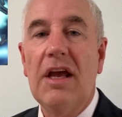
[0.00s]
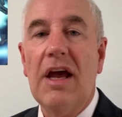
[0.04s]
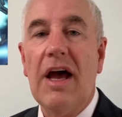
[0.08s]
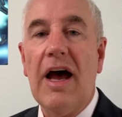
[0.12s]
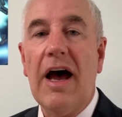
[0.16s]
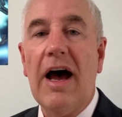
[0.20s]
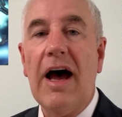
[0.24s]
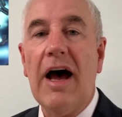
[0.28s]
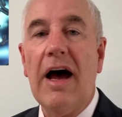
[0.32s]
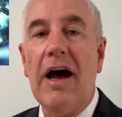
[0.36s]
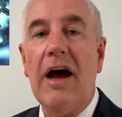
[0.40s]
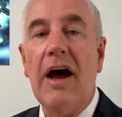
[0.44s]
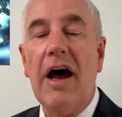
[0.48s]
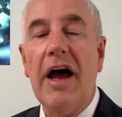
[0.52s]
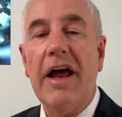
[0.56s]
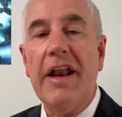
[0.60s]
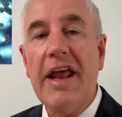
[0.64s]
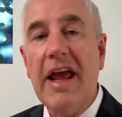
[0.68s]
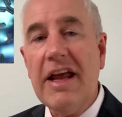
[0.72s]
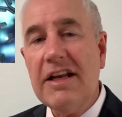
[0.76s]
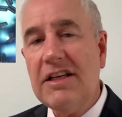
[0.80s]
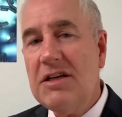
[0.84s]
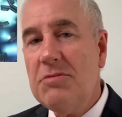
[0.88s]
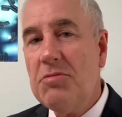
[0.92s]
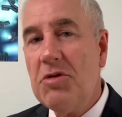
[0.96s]
An
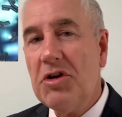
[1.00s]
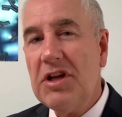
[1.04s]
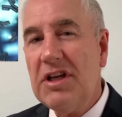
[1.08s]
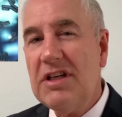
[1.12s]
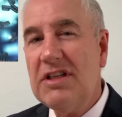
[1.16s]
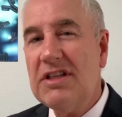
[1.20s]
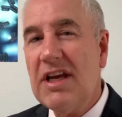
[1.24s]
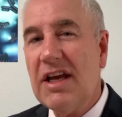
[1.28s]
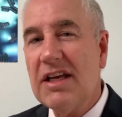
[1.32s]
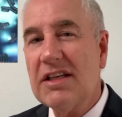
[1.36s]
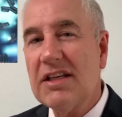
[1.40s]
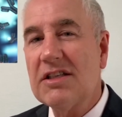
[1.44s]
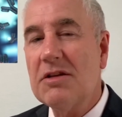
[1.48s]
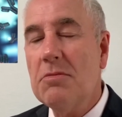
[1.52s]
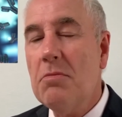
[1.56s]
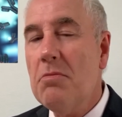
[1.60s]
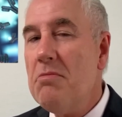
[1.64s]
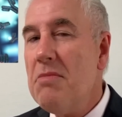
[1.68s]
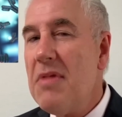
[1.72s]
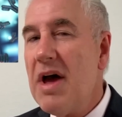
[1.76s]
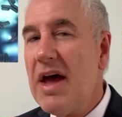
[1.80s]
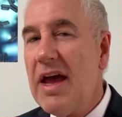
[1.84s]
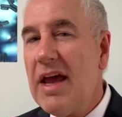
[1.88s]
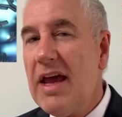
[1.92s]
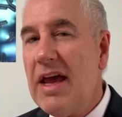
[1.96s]
antibody test
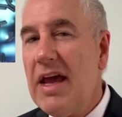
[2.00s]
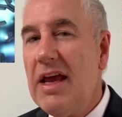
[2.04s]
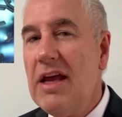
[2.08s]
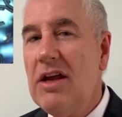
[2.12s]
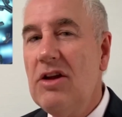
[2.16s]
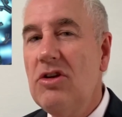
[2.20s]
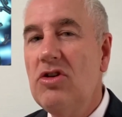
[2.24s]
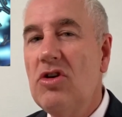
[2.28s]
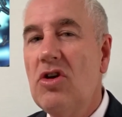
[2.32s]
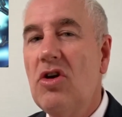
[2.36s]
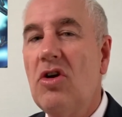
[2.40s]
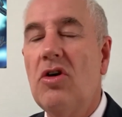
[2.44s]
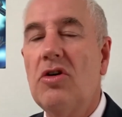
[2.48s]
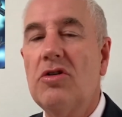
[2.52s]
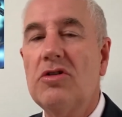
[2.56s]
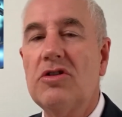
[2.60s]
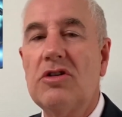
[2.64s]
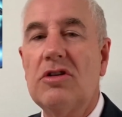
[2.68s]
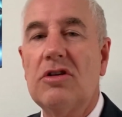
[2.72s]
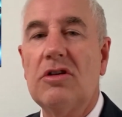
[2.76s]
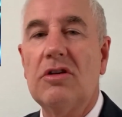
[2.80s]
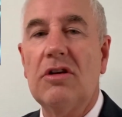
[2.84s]
may not